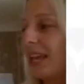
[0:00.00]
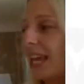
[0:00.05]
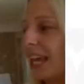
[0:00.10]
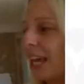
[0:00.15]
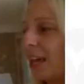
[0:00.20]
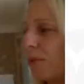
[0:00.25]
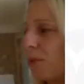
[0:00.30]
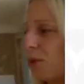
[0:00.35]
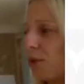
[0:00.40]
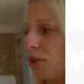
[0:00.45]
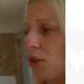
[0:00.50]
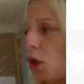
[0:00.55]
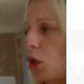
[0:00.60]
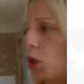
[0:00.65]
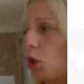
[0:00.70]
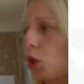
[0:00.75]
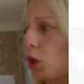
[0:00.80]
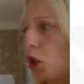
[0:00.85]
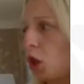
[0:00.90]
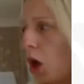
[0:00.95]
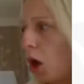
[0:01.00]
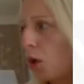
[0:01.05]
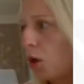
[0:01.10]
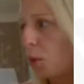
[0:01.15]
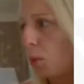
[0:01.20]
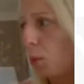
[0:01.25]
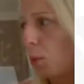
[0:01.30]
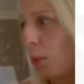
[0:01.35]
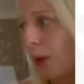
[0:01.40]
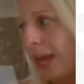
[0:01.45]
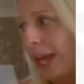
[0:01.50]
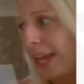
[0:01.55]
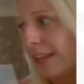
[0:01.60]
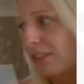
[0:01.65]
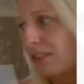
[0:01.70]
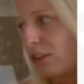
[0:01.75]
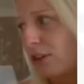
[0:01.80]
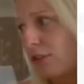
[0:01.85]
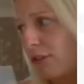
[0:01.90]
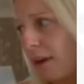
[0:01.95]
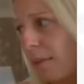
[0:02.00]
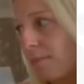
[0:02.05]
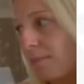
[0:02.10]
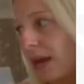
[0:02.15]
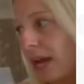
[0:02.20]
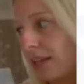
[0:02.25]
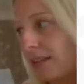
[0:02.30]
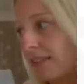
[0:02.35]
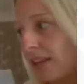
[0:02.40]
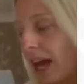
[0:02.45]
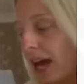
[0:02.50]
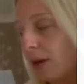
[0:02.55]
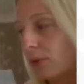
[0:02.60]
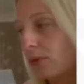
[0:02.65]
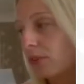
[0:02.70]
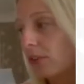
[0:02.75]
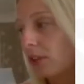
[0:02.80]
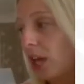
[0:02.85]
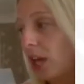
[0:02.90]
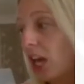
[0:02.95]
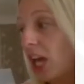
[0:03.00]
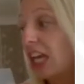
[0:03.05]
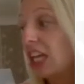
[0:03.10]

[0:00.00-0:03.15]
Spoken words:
It was a long way to Grandma's house.